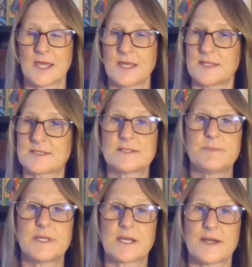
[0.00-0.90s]
This is
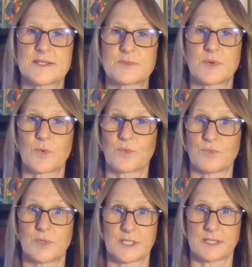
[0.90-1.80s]
because when we're
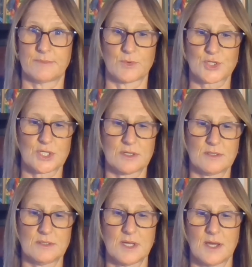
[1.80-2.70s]
really
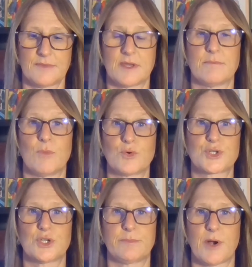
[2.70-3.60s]
emotional, the
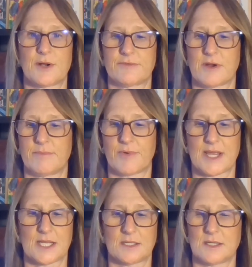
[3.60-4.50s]
emotional part of our
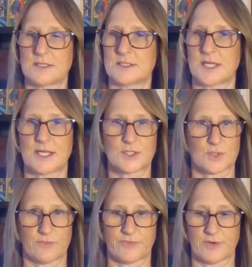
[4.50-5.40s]
brain takes
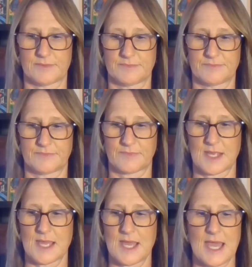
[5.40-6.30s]
over.
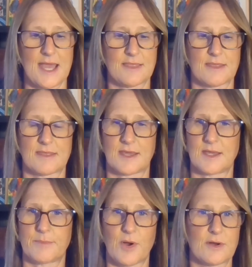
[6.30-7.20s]
And the
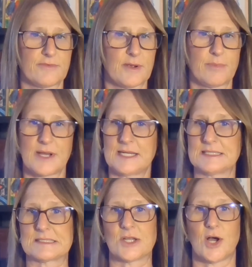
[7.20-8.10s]
thinking part of our brain
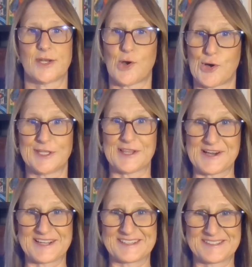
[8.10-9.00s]
is not
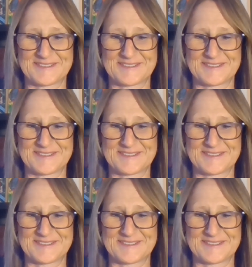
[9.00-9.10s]
online.